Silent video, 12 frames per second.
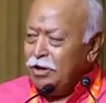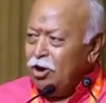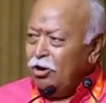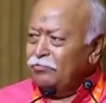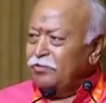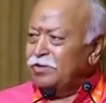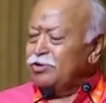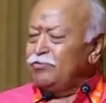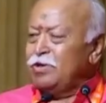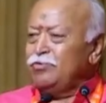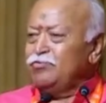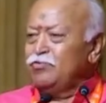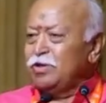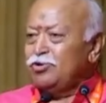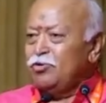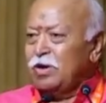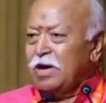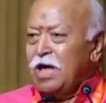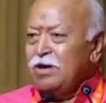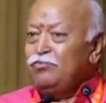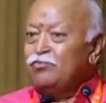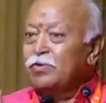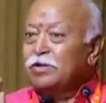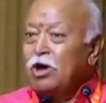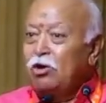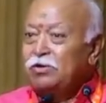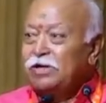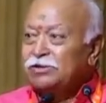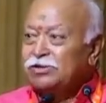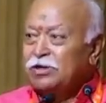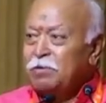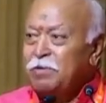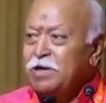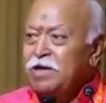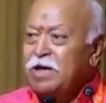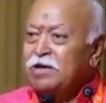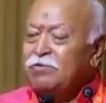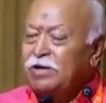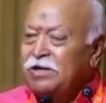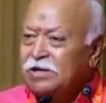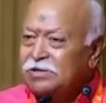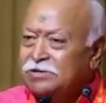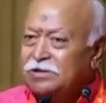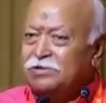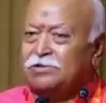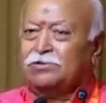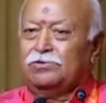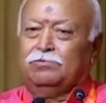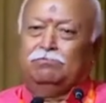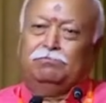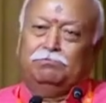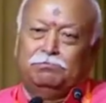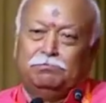Carry on with your life without disturbing anyone else's.